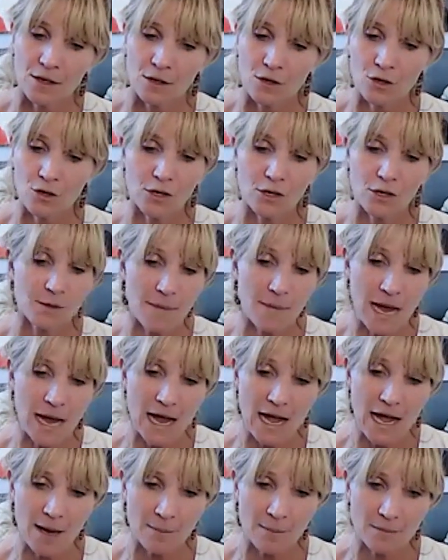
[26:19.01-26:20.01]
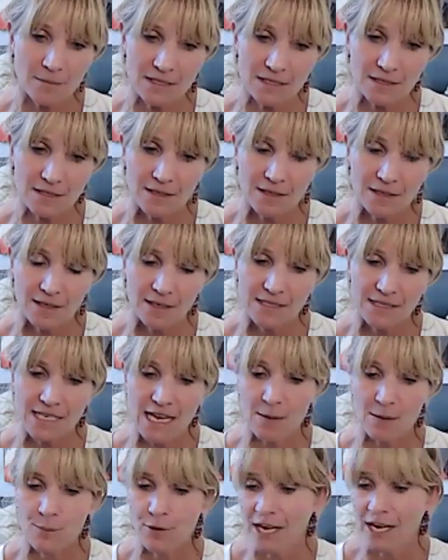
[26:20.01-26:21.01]
good moms
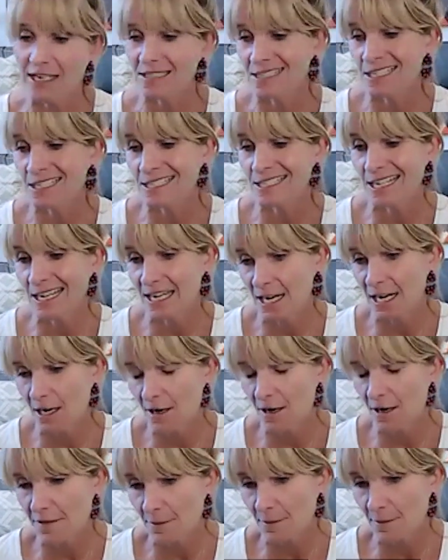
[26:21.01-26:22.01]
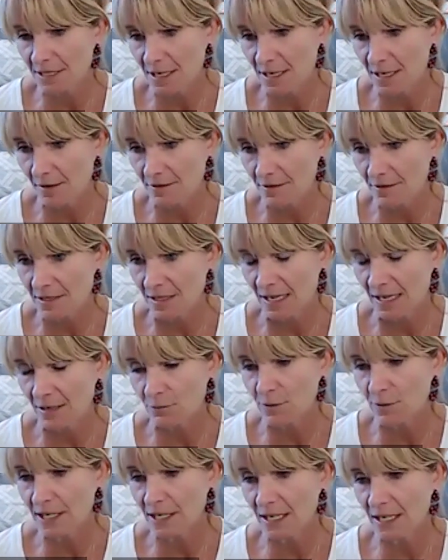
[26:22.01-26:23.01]
take breaks to take care of themselves
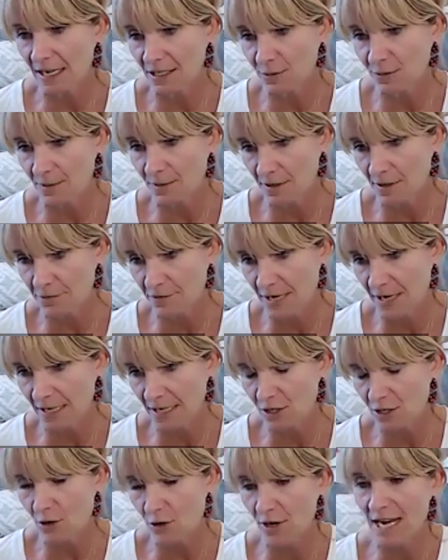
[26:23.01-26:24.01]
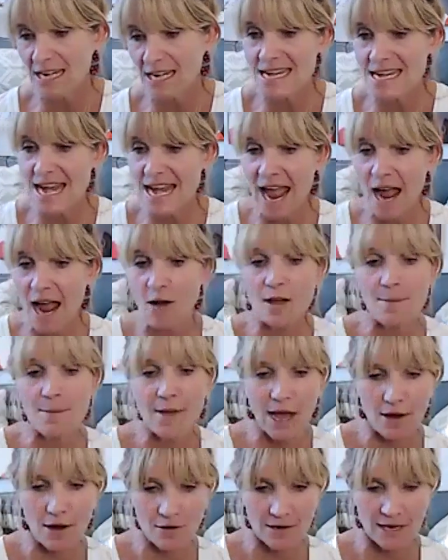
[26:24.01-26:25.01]
and reconnect with their friends. Okay, now I'm
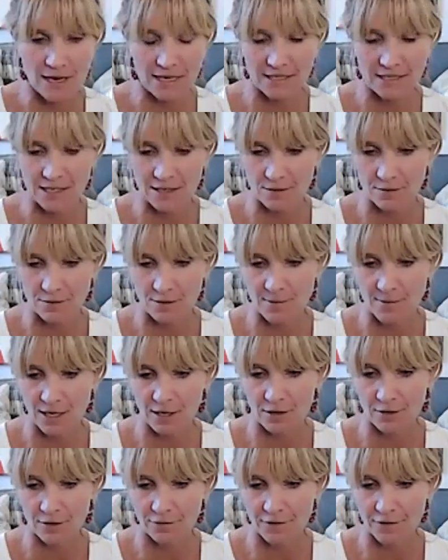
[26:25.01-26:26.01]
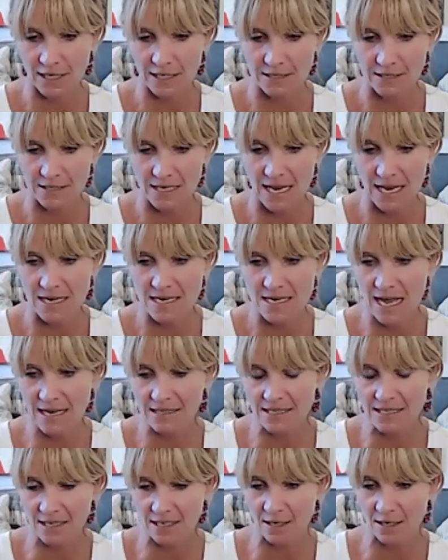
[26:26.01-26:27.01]
out at dinner with my girlfriends and
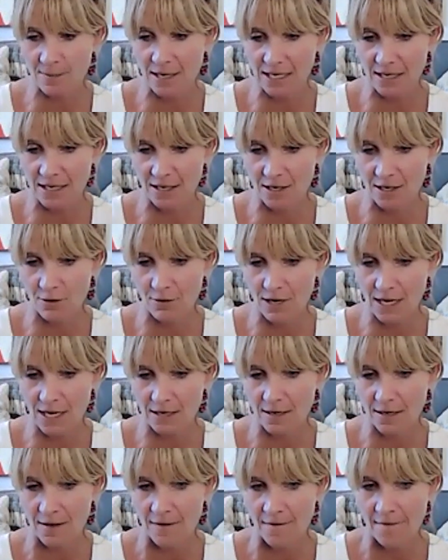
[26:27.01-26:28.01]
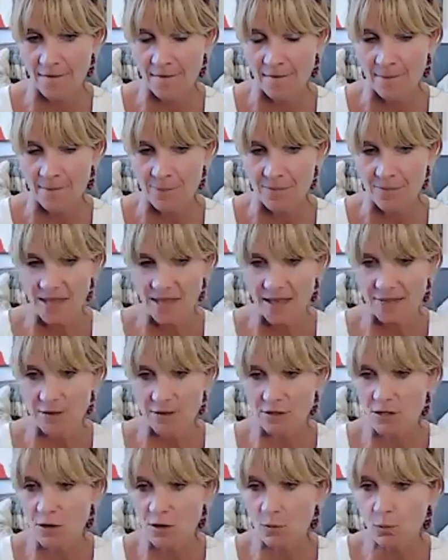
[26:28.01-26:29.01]
not tucking my kiddo in. And
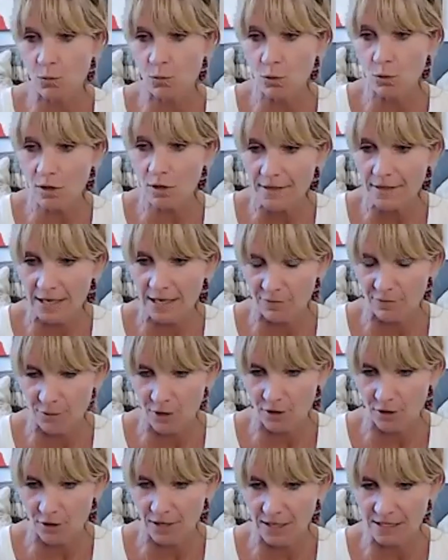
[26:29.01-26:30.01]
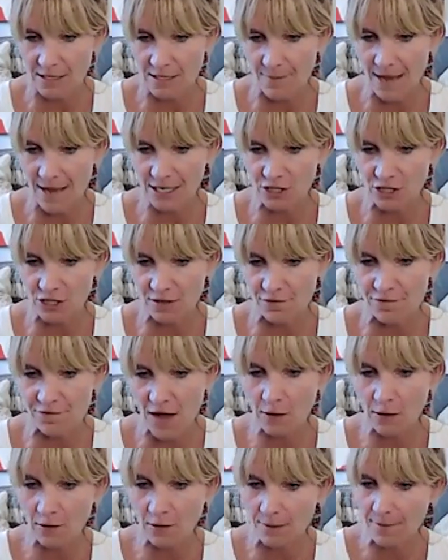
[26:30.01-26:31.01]
there's no rule that I've broken because I'm actually
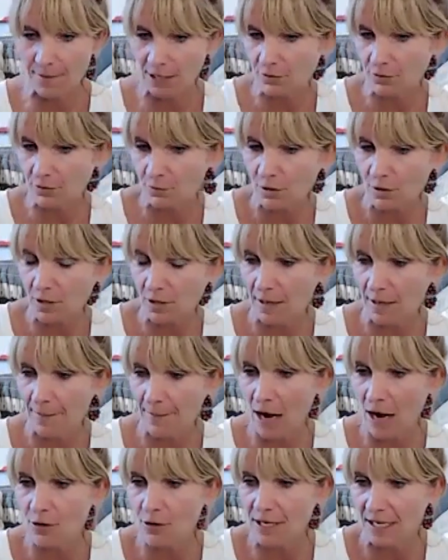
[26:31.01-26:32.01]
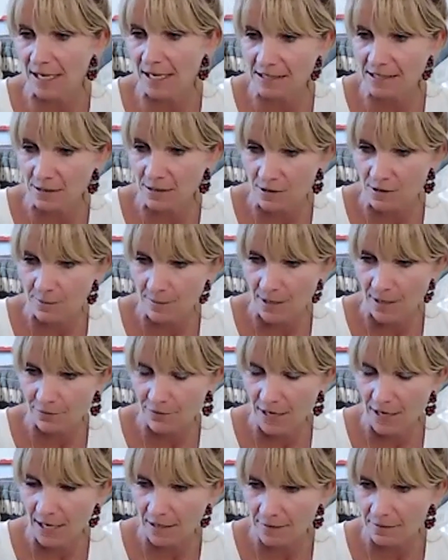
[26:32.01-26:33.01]
following my own rule. I'm out connecting with my
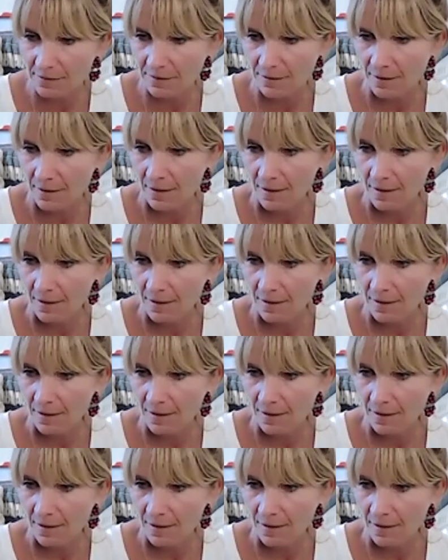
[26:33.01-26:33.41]
friends.